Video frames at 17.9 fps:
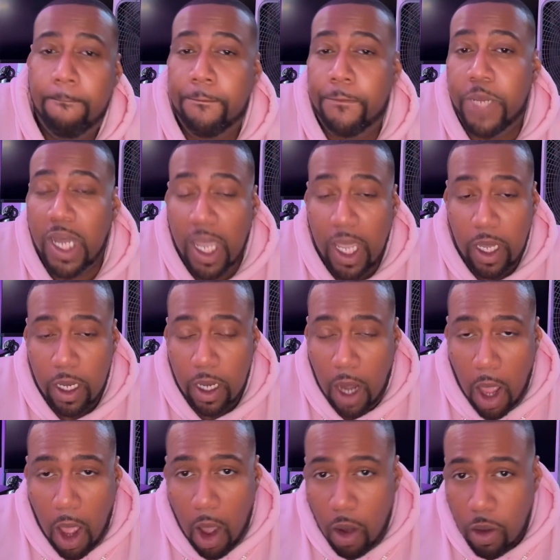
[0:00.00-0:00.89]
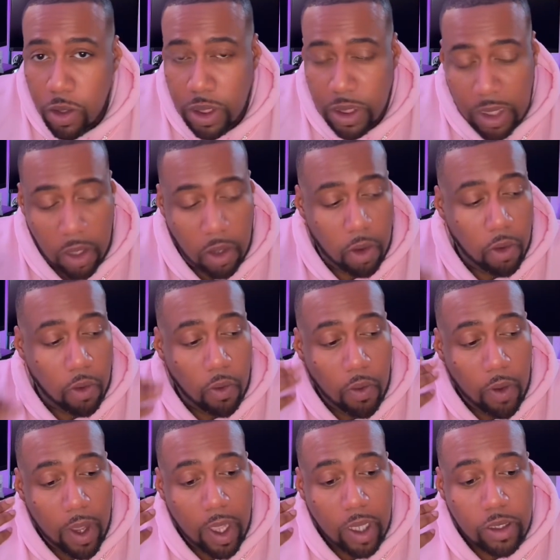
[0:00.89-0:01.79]
but also
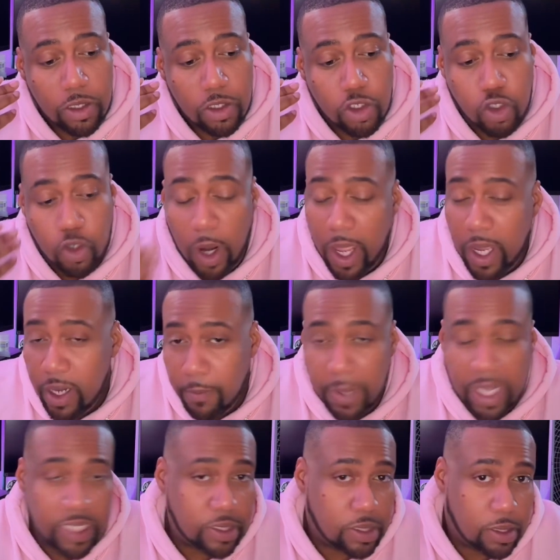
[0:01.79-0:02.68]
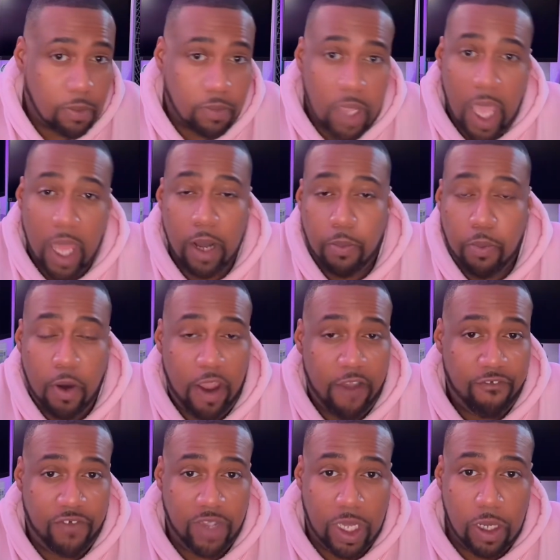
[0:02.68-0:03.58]
trying to make some kind of
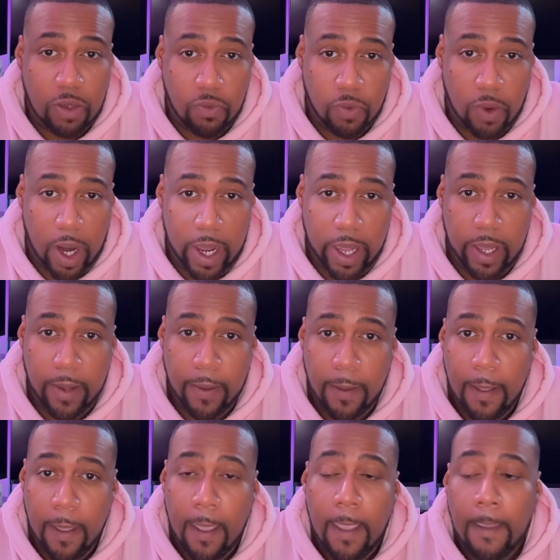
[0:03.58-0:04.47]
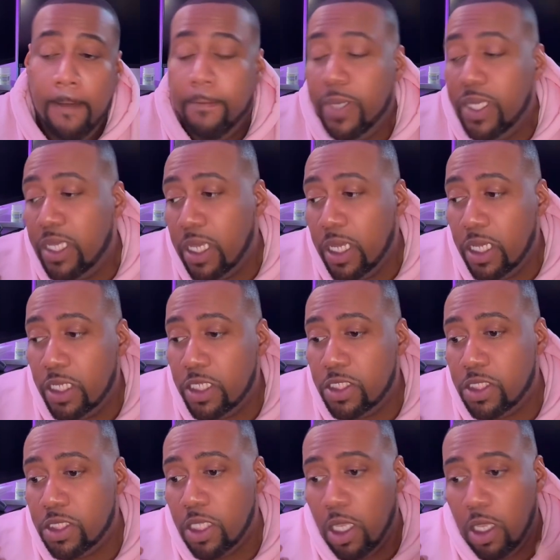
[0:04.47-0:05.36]
profit, right?
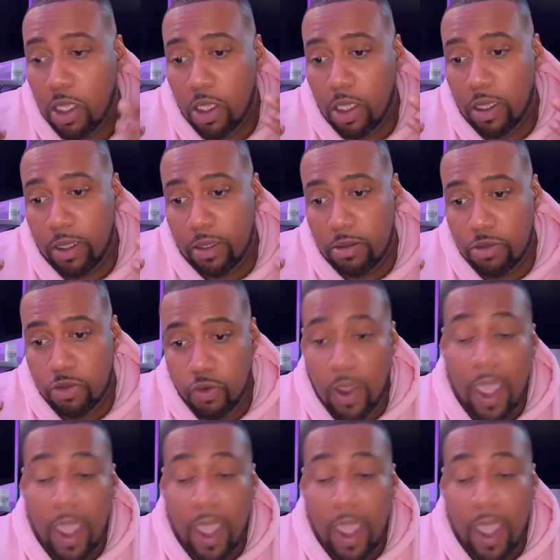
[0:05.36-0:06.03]
Because you